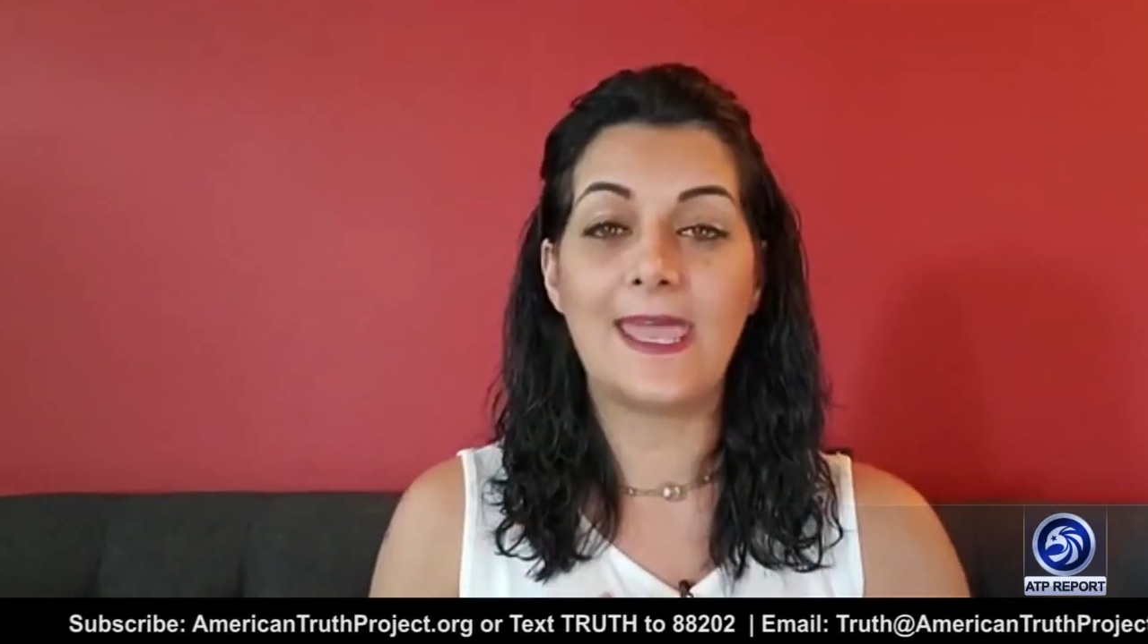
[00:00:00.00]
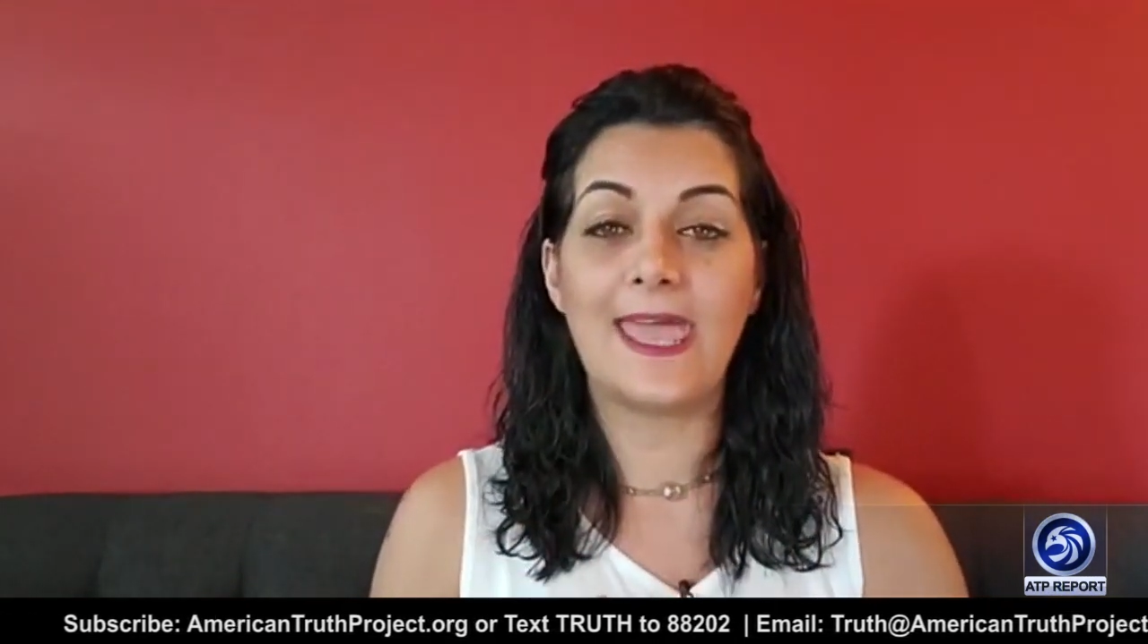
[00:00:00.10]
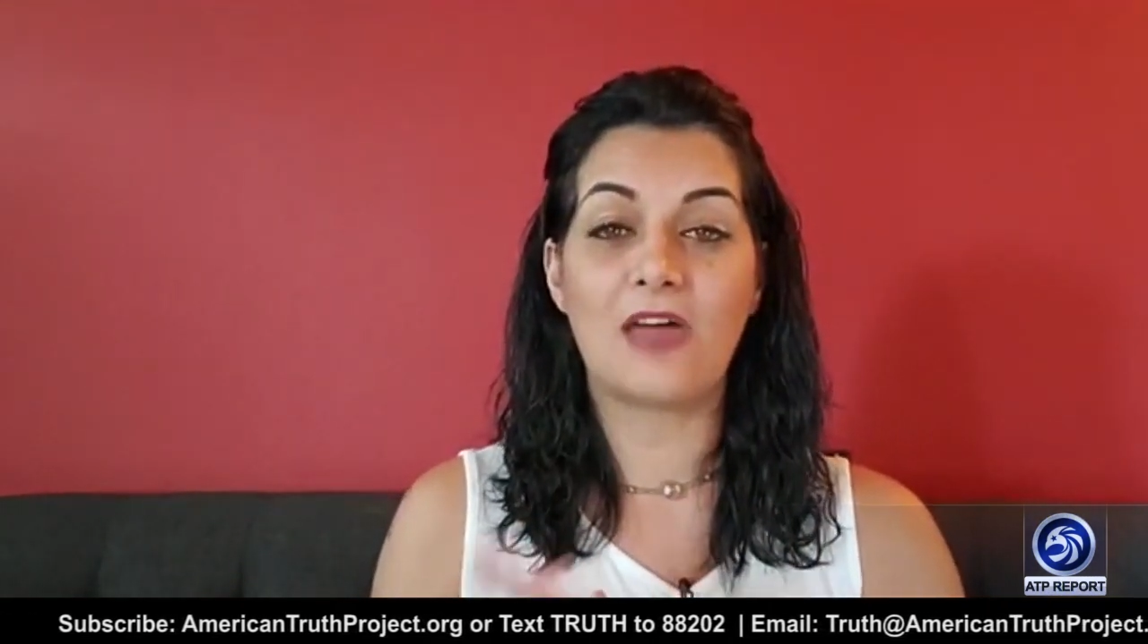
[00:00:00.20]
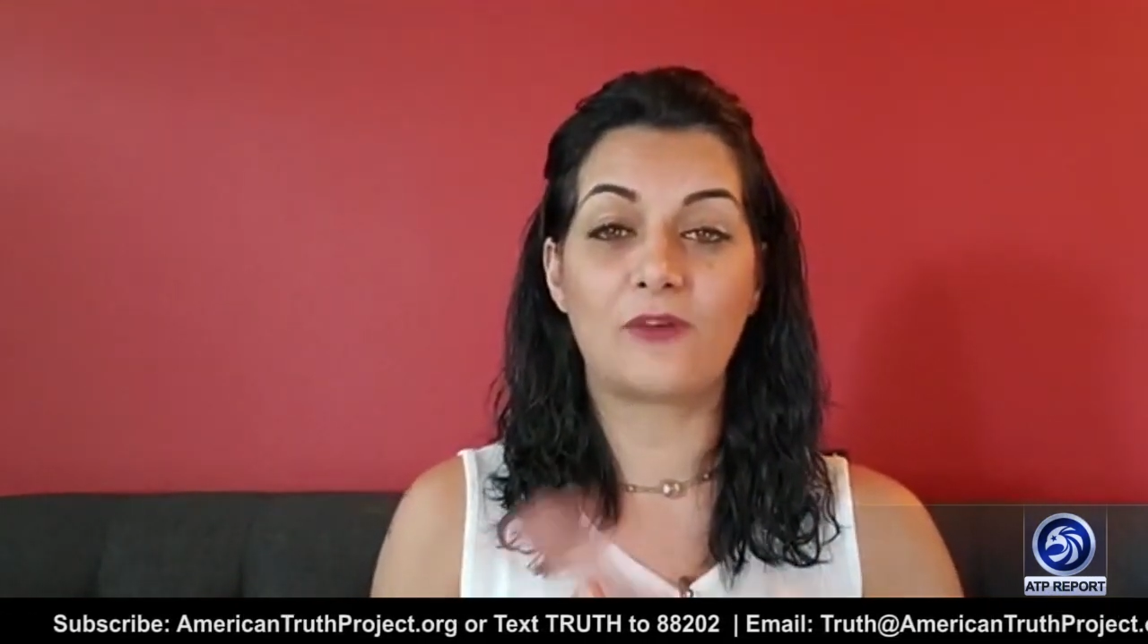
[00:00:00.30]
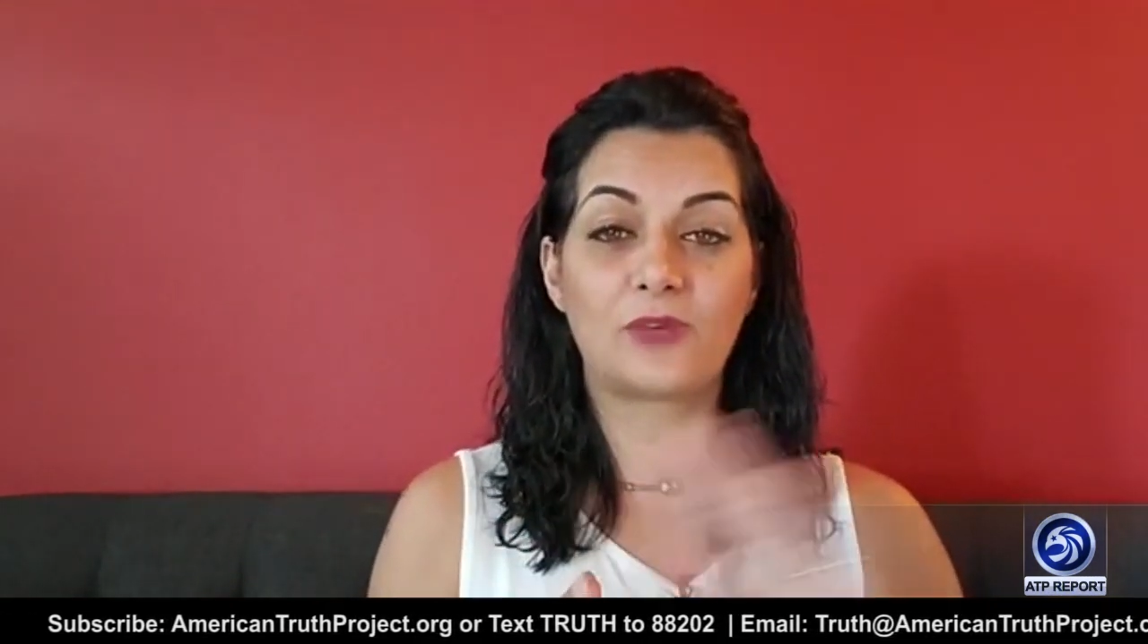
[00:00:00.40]

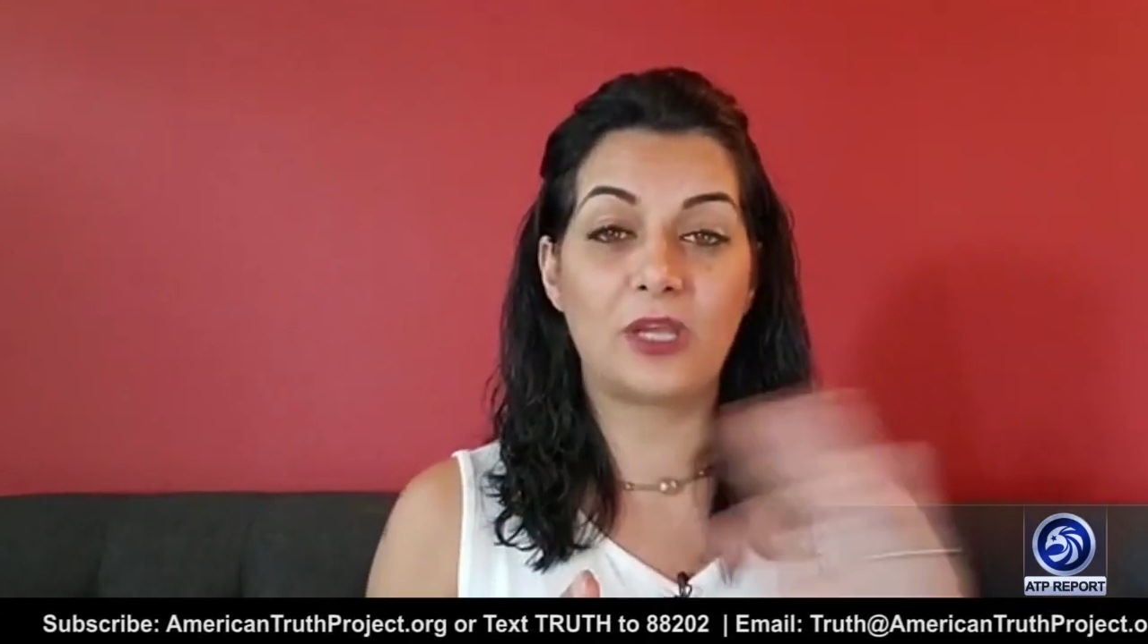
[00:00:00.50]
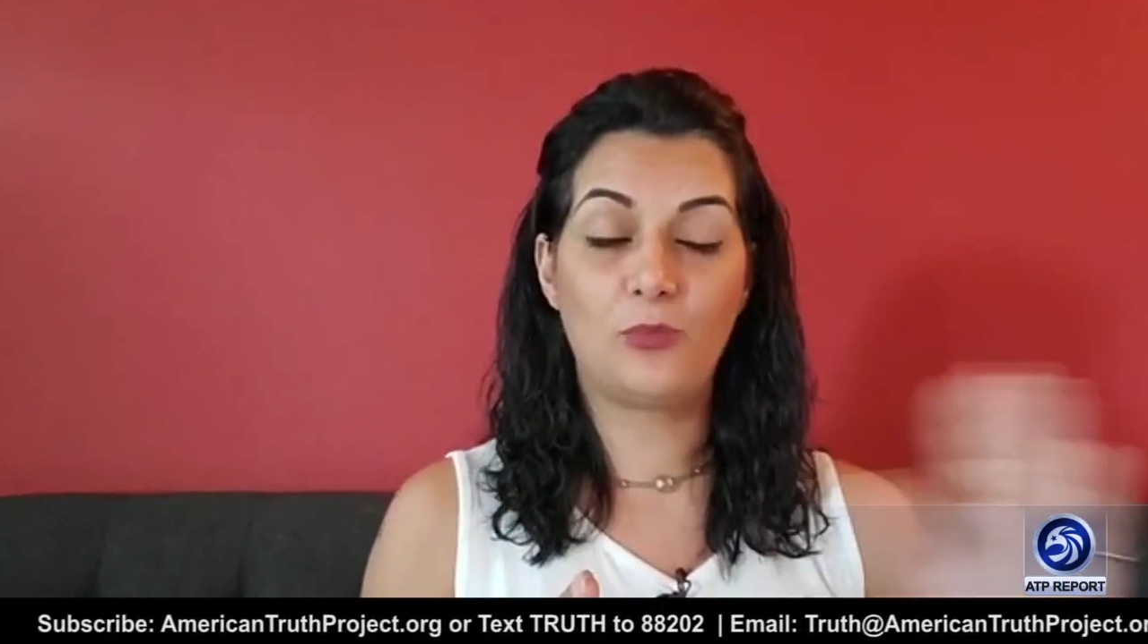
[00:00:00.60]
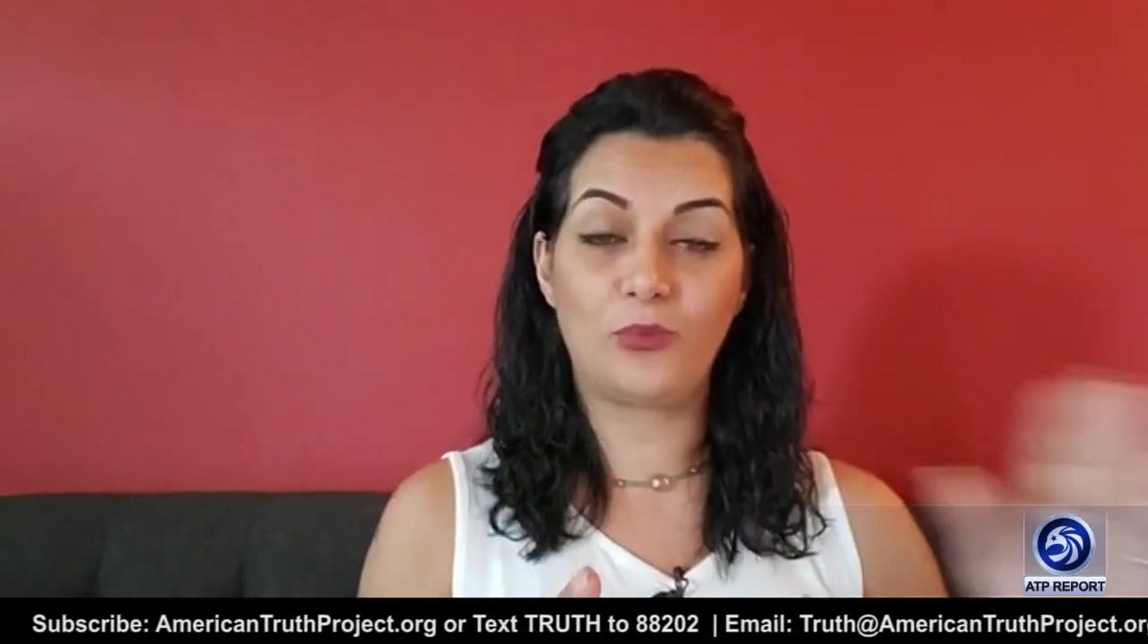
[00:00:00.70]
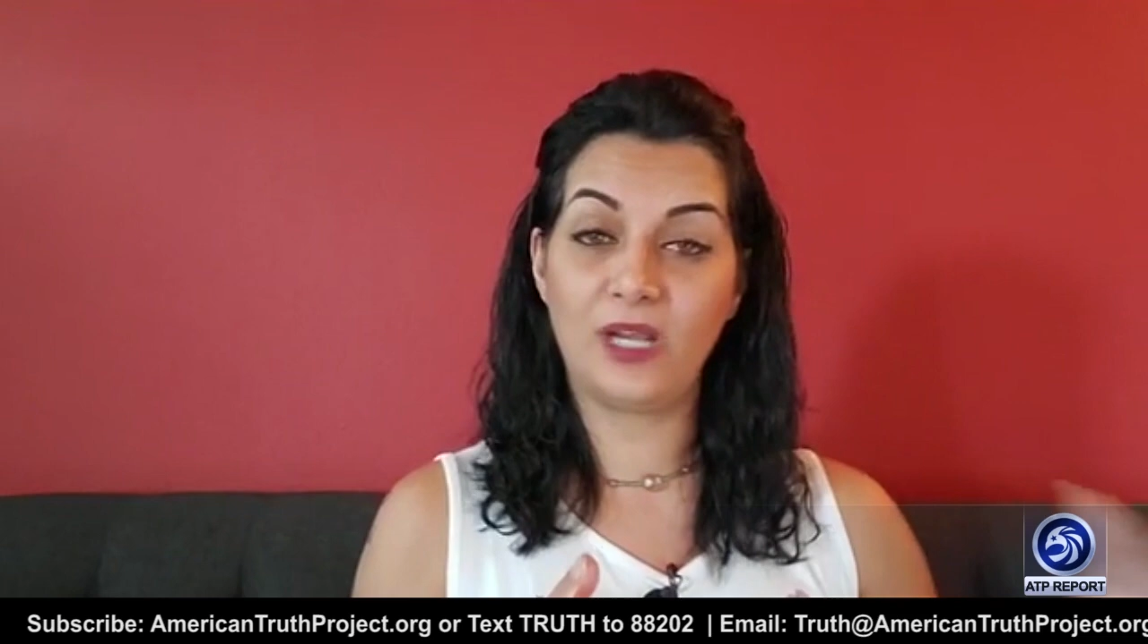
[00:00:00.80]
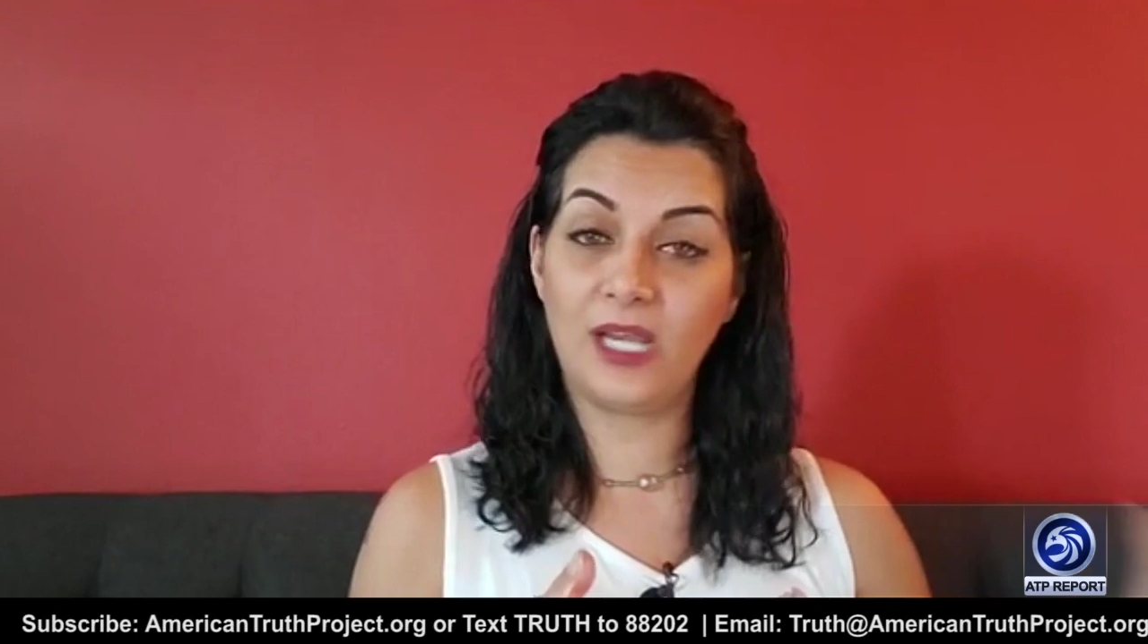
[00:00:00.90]
every
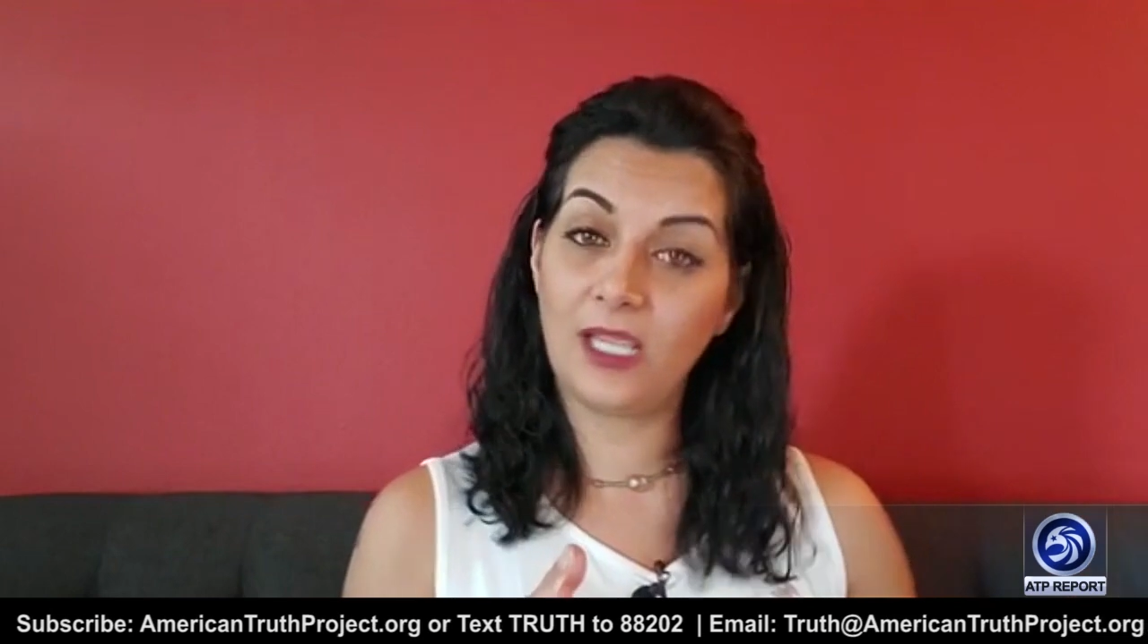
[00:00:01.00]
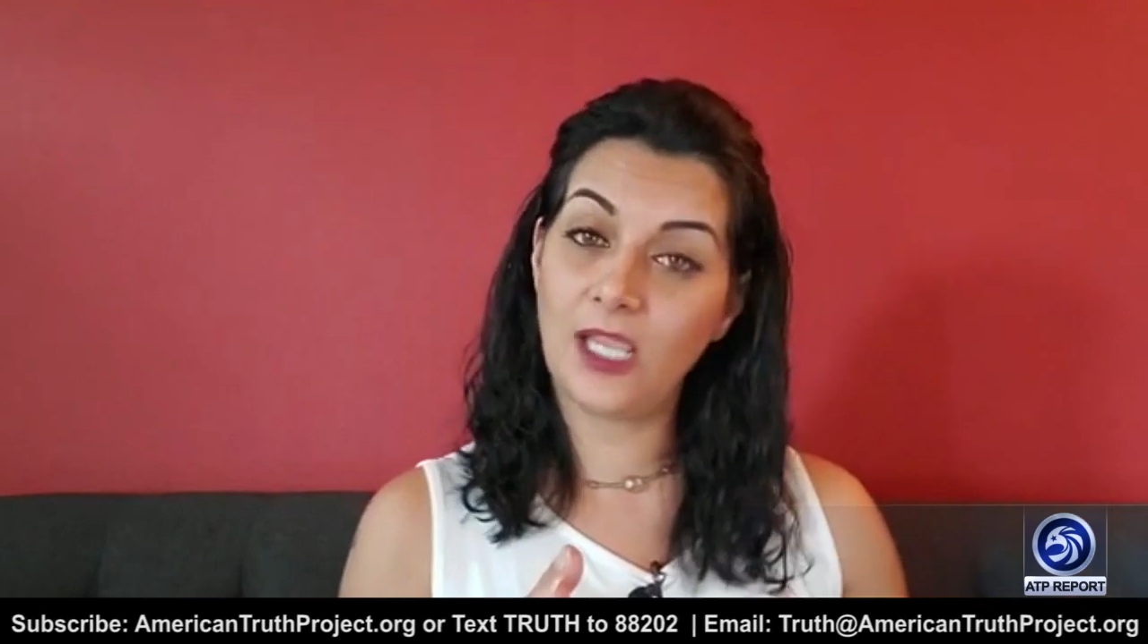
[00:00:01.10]
breathing